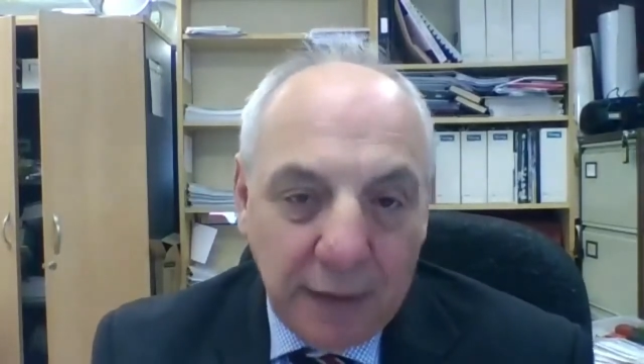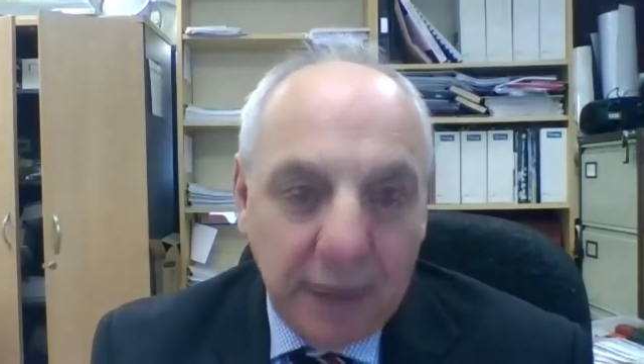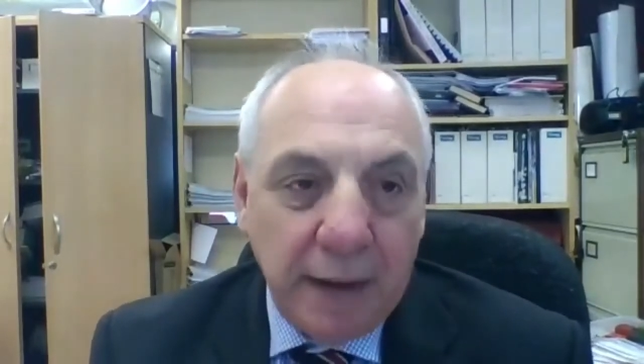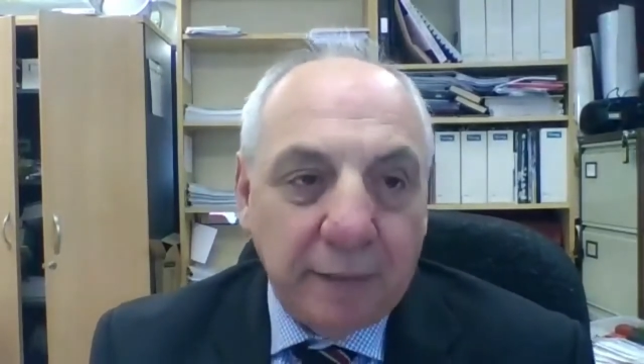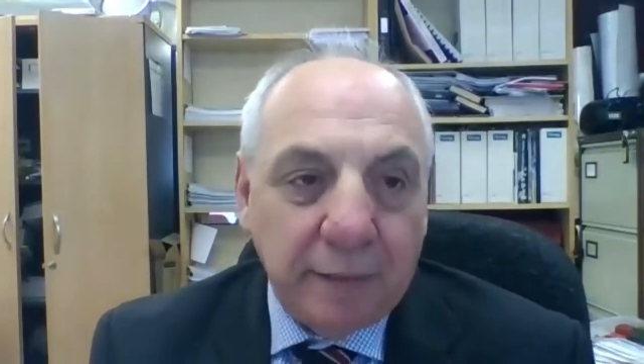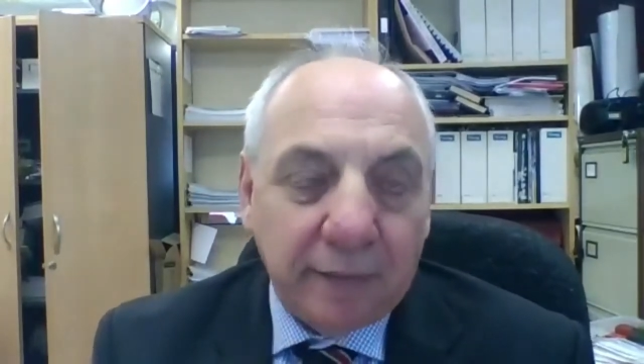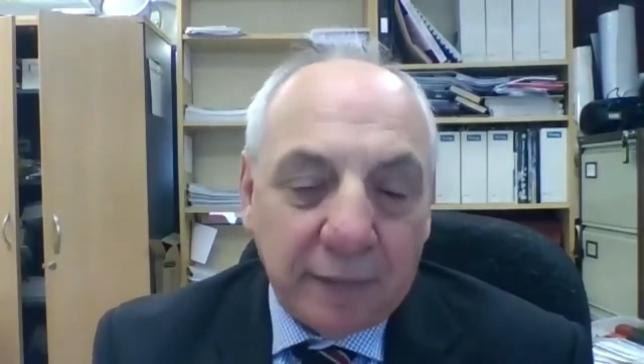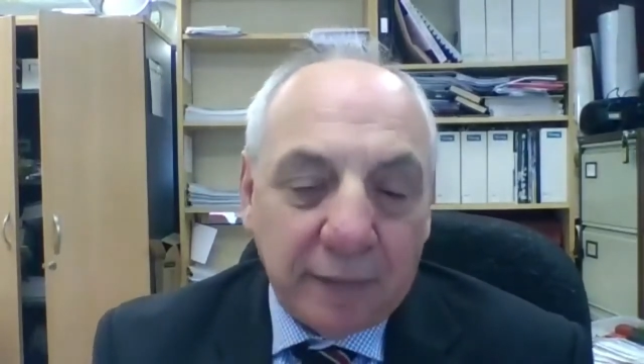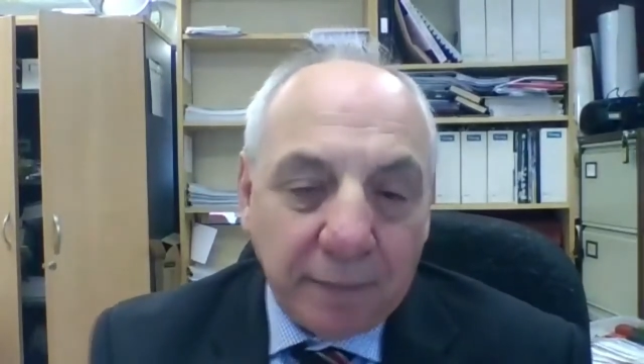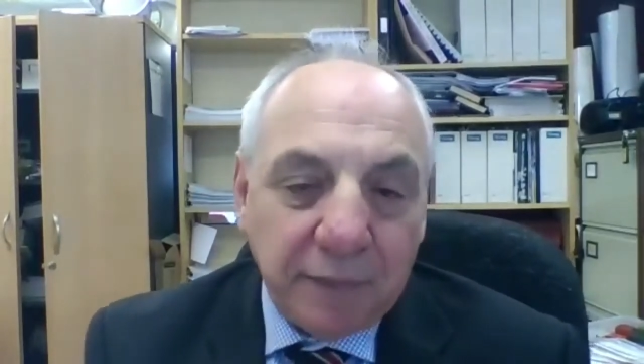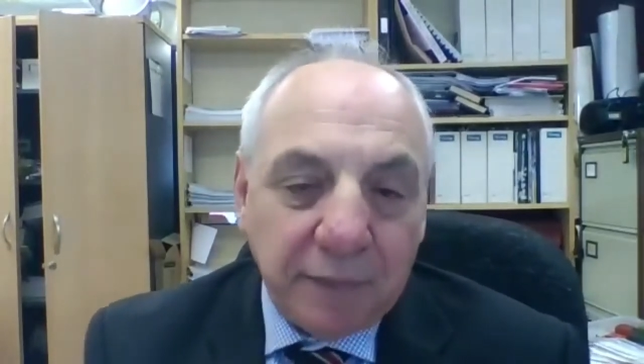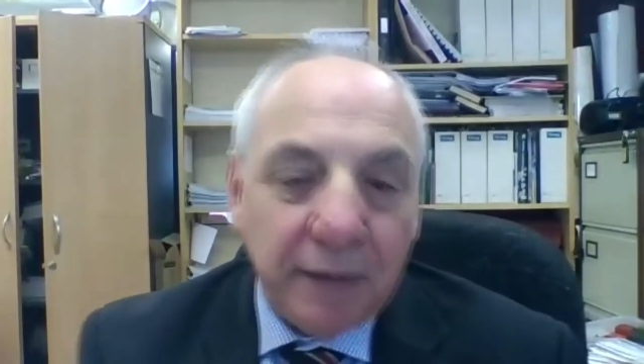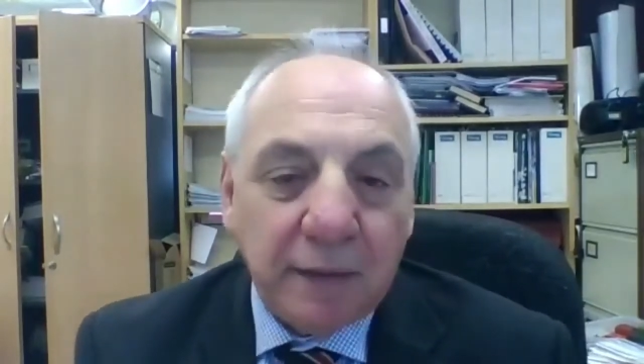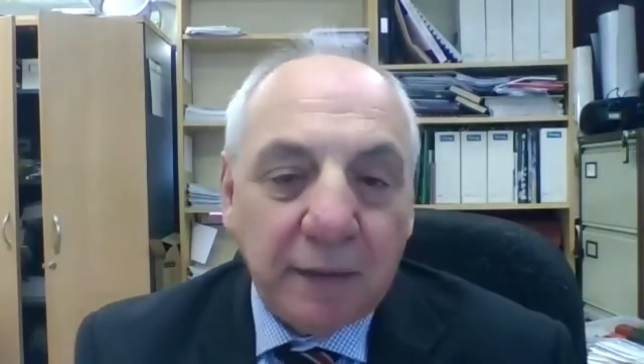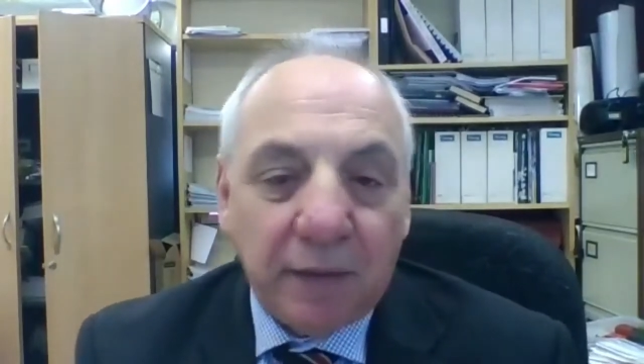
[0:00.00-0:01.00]
It's
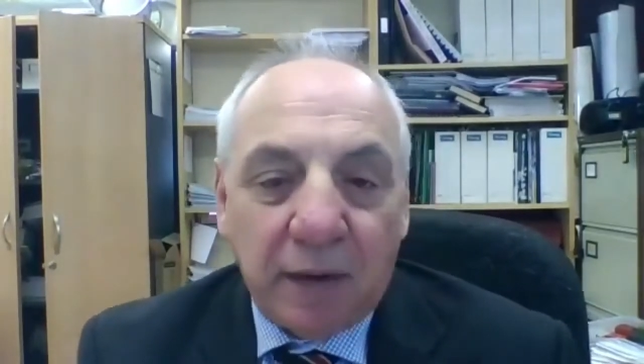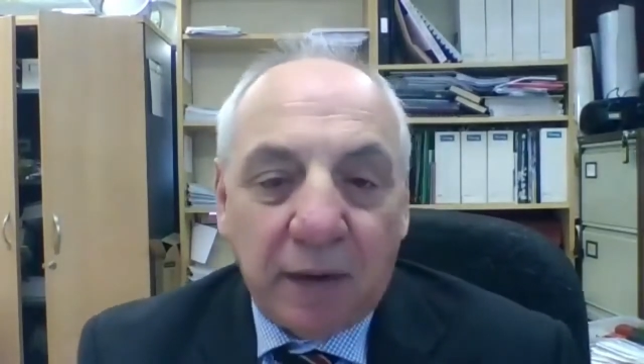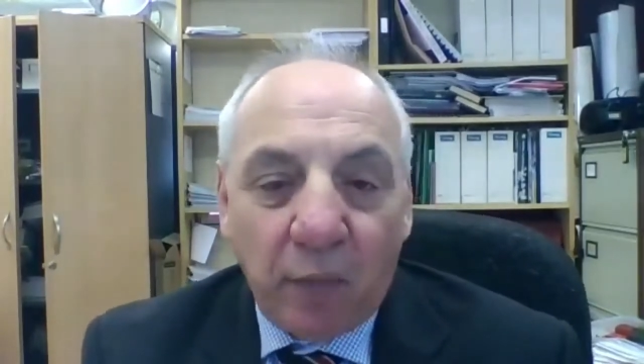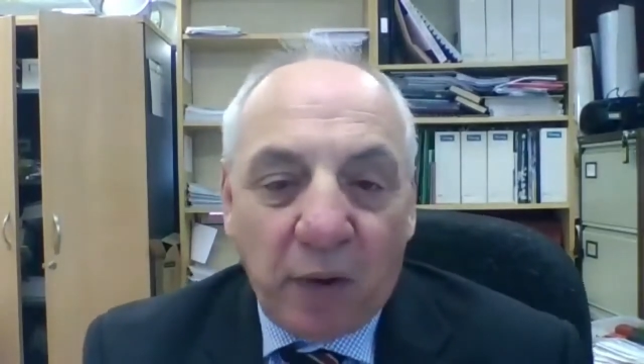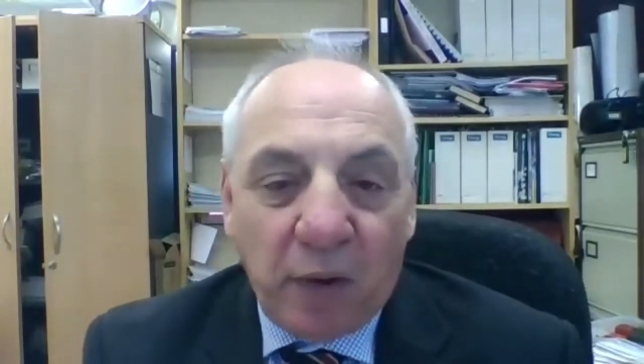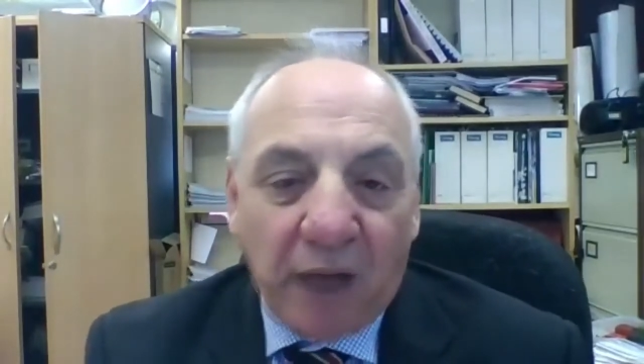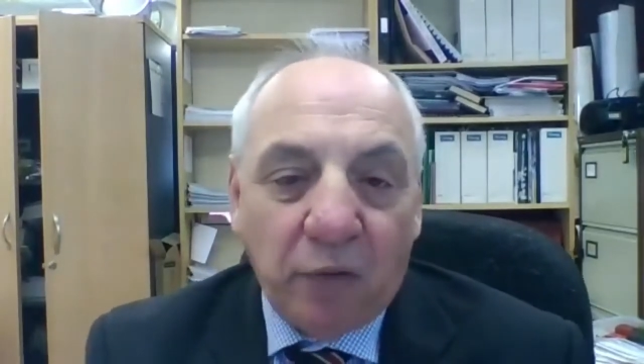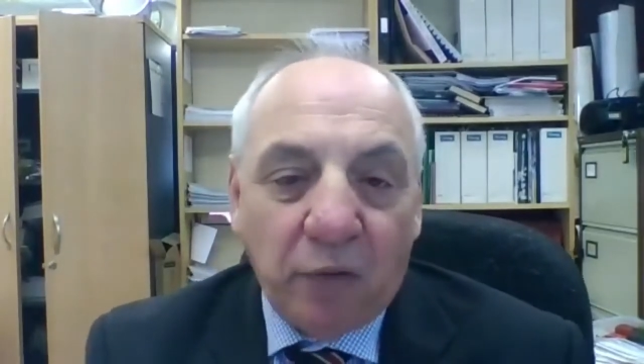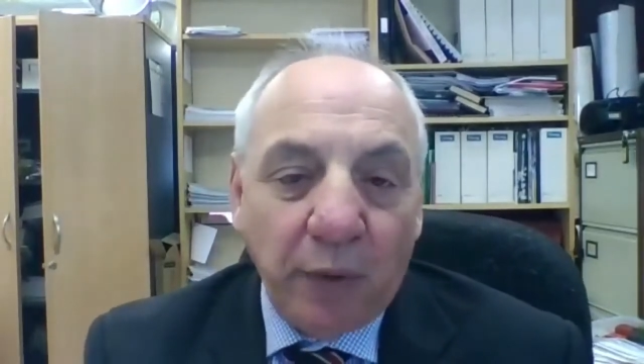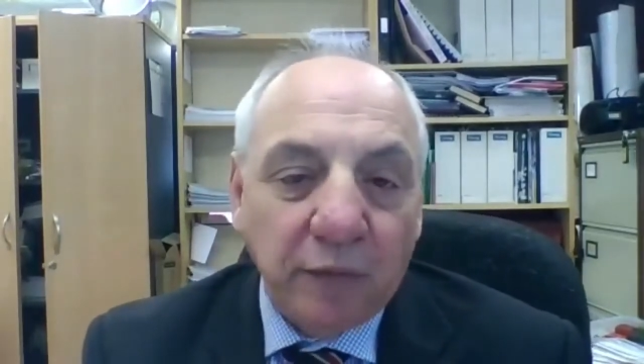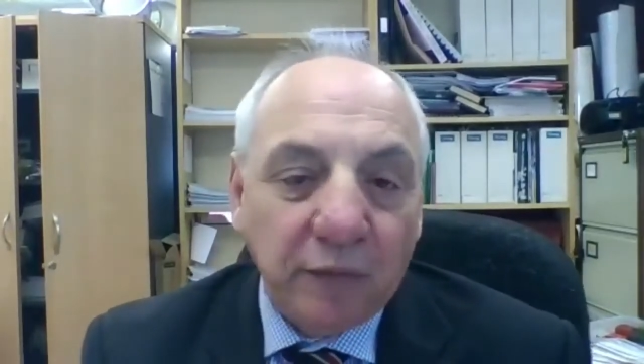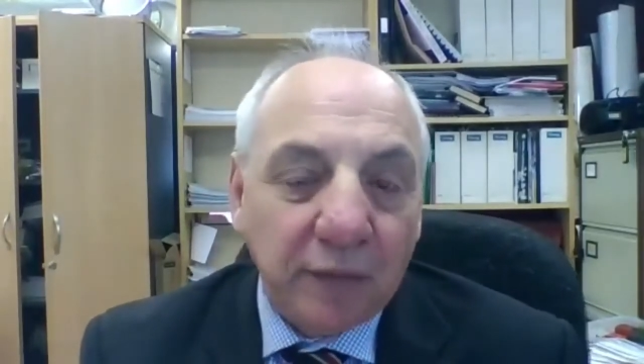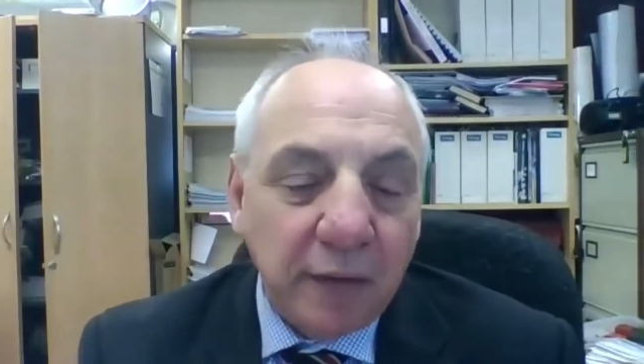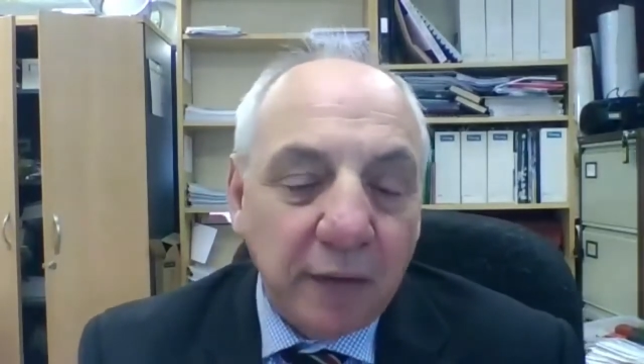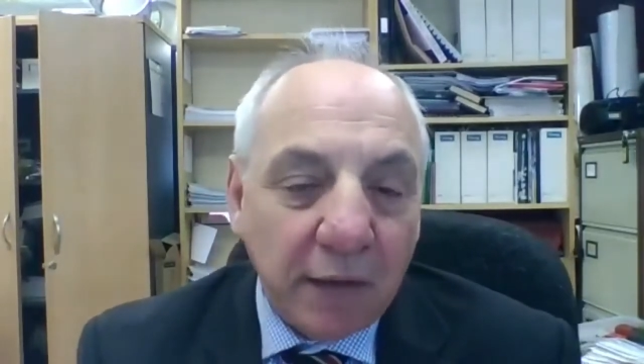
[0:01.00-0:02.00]
something that the
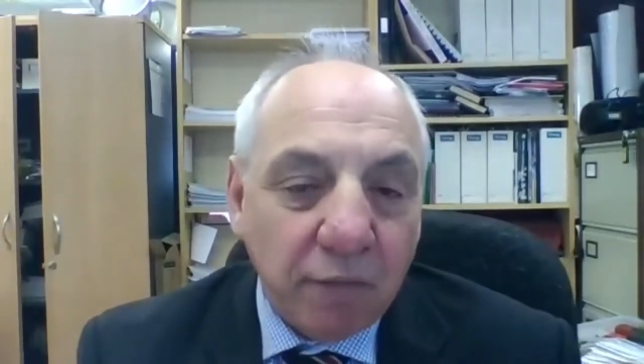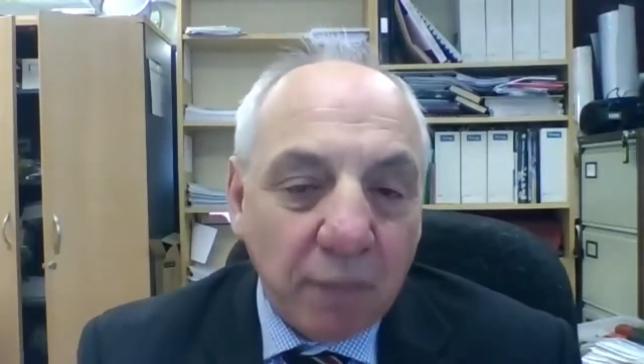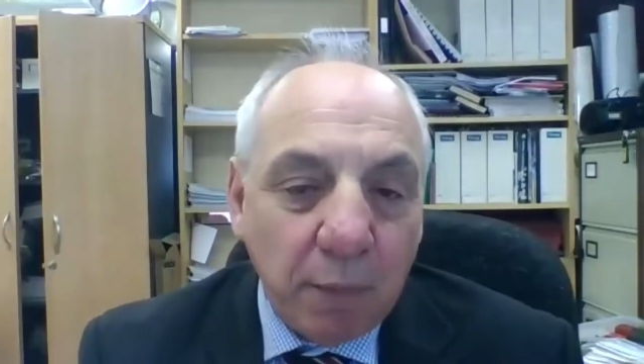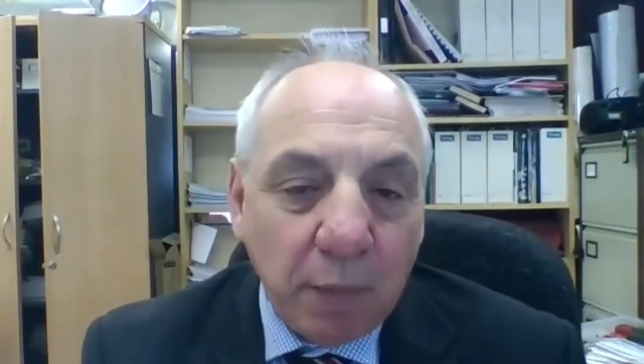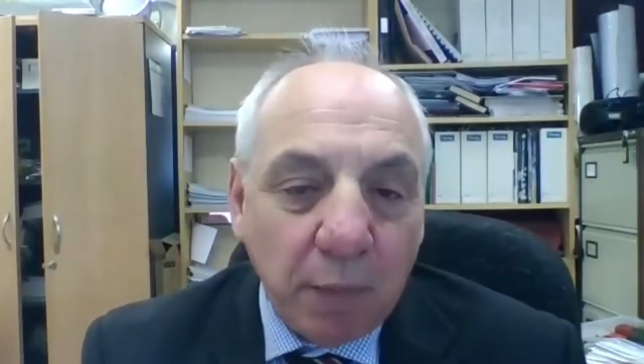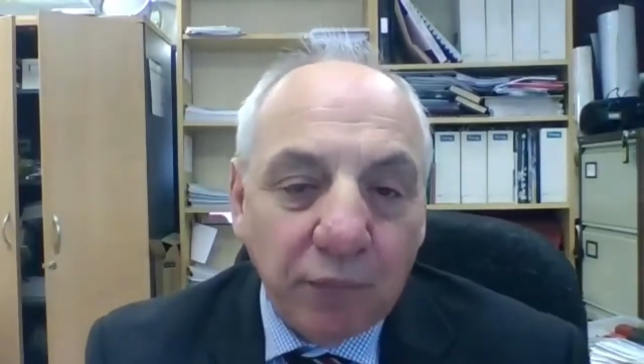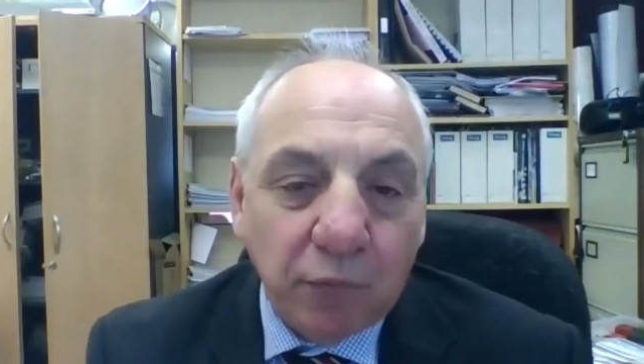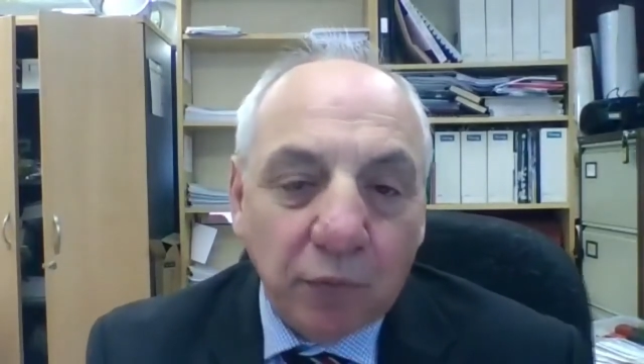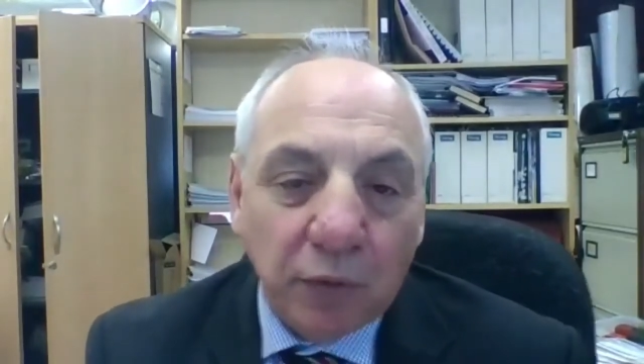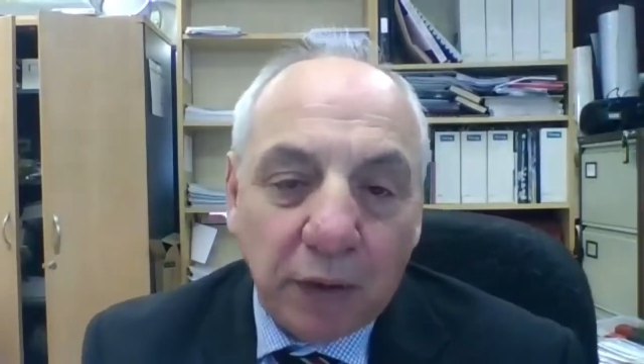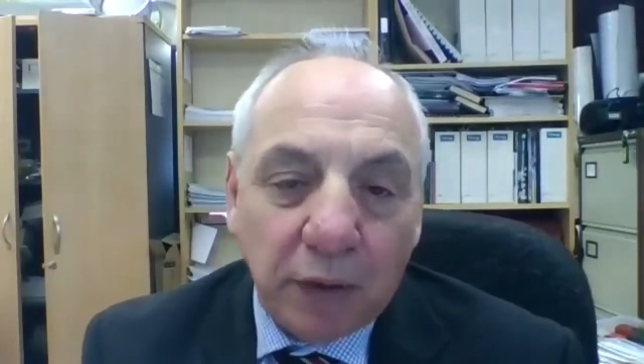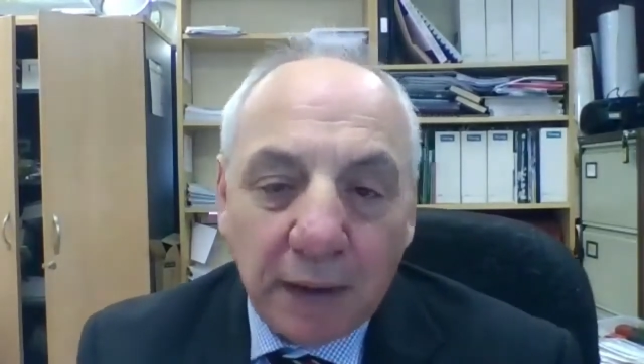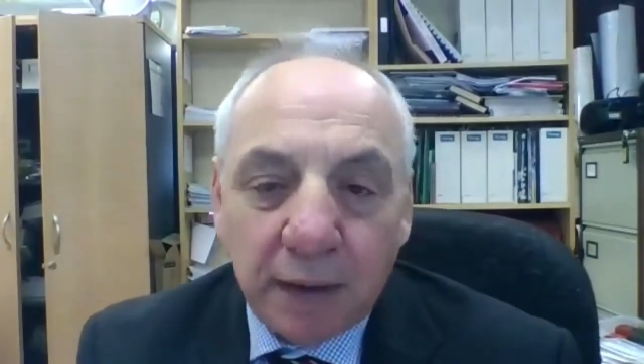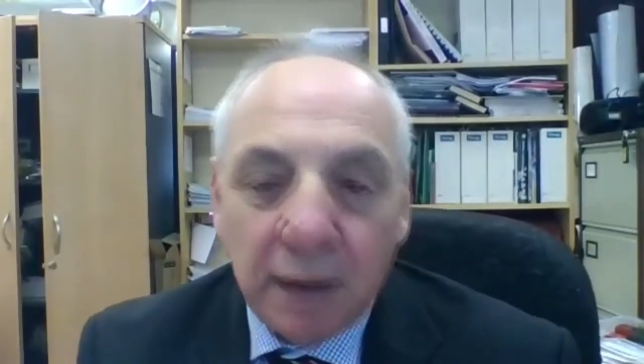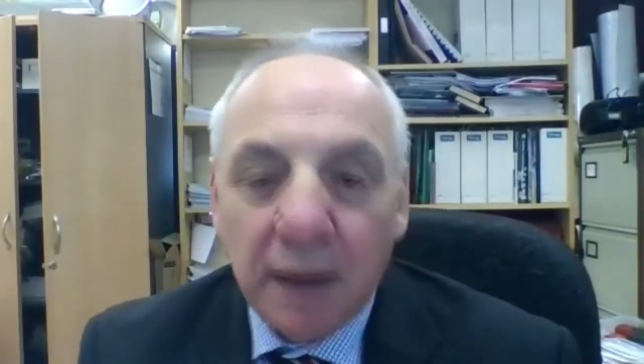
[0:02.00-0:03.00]
Wilson government brought
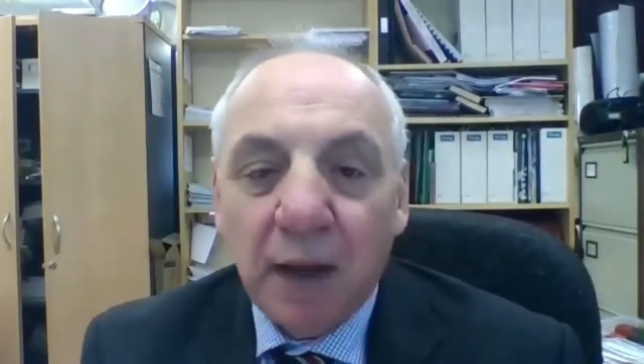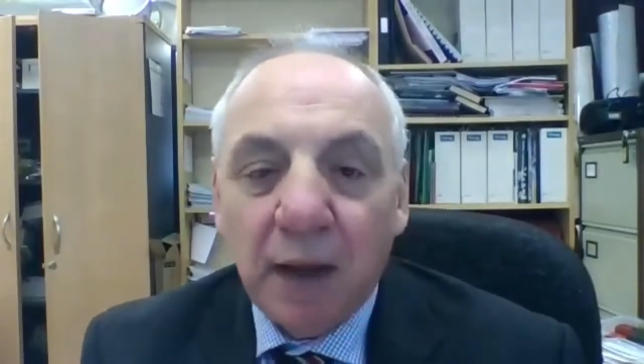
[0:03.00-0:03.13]
in,